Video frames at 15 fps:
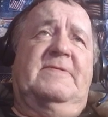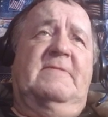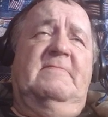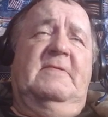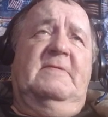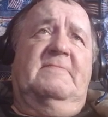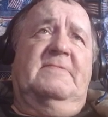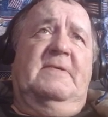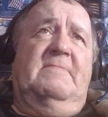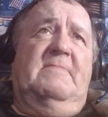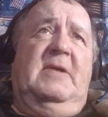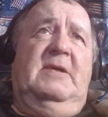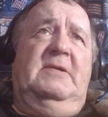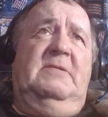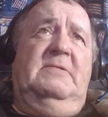Even if they
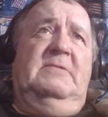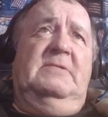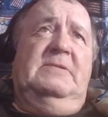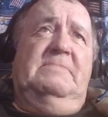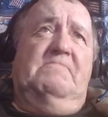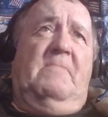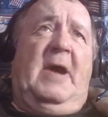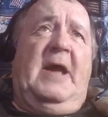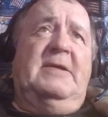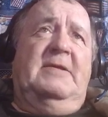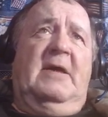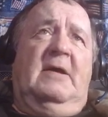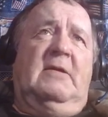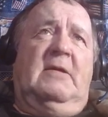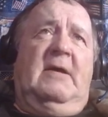might
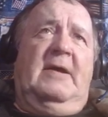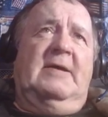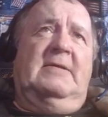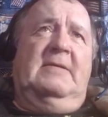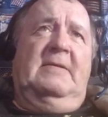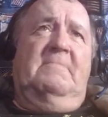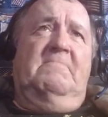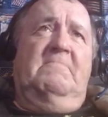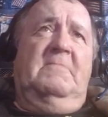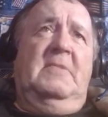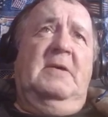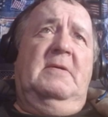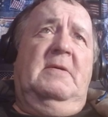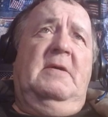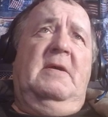not like them,
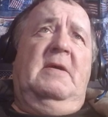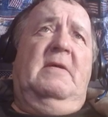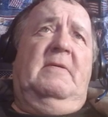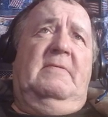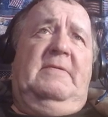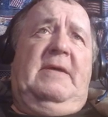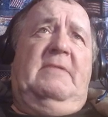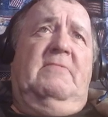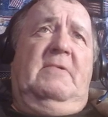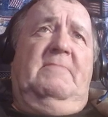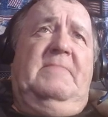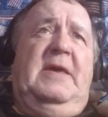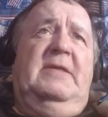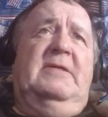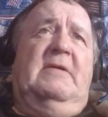they will
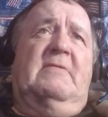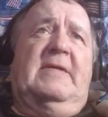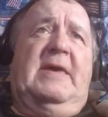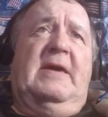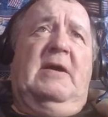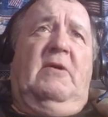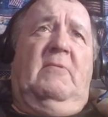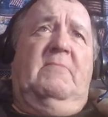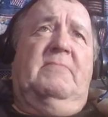be there to help.